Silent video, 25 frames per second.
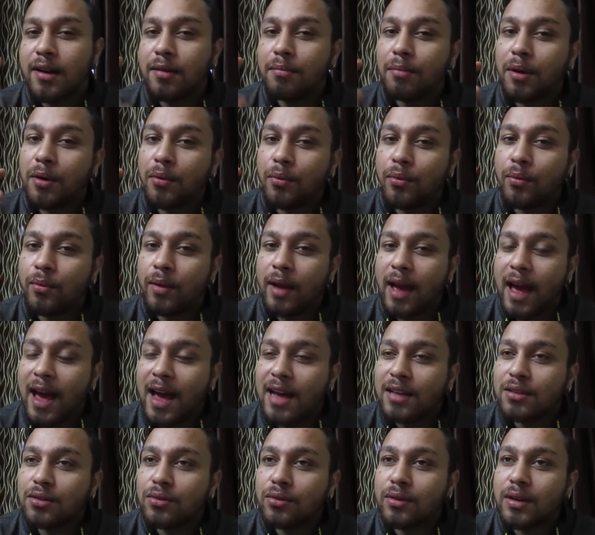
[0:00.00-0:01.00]
it but
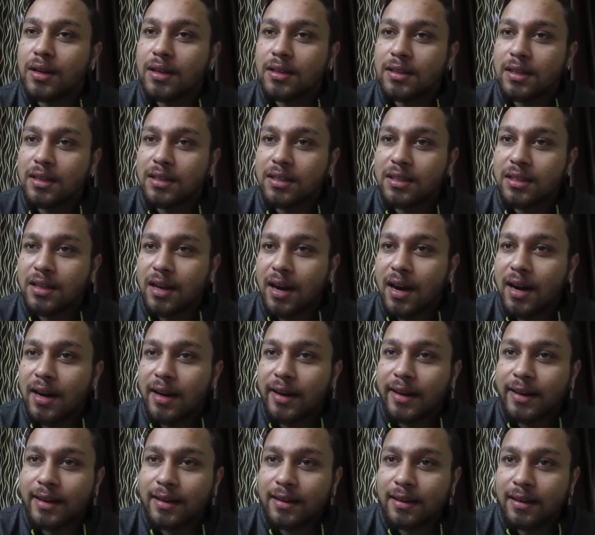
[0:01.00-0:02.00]
as soon as it
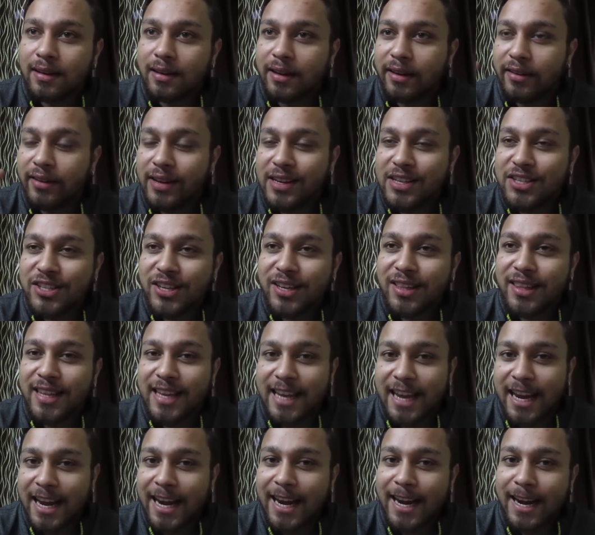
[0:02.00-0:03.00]
starts reaching the
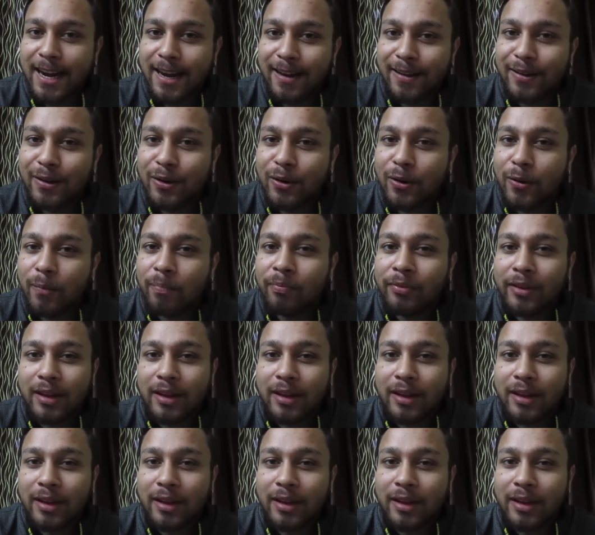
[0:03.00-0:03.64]
end you know